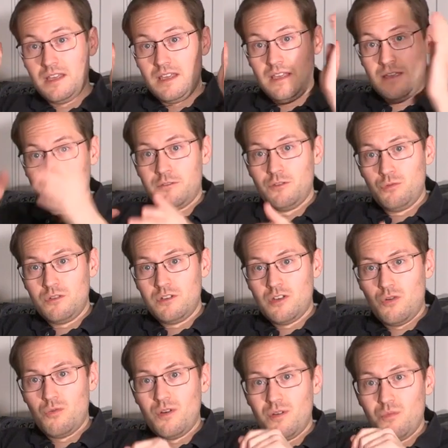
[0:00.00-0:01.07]
If you
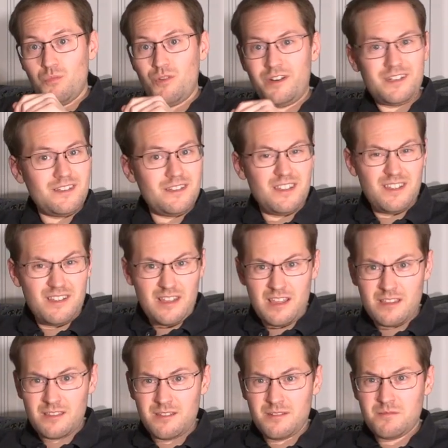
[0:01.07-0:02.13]
know what,
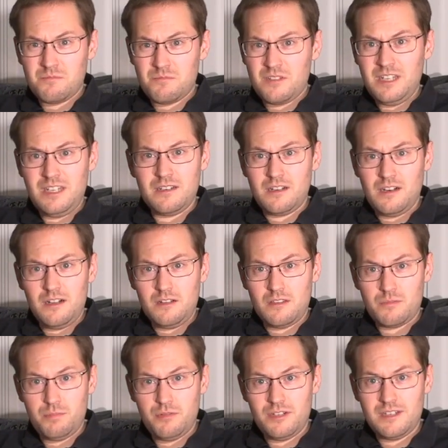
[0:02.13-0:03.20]
as Dean
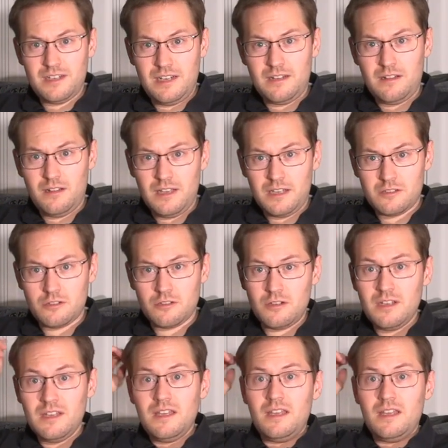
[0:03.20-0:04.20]
Collins put it in the lecture,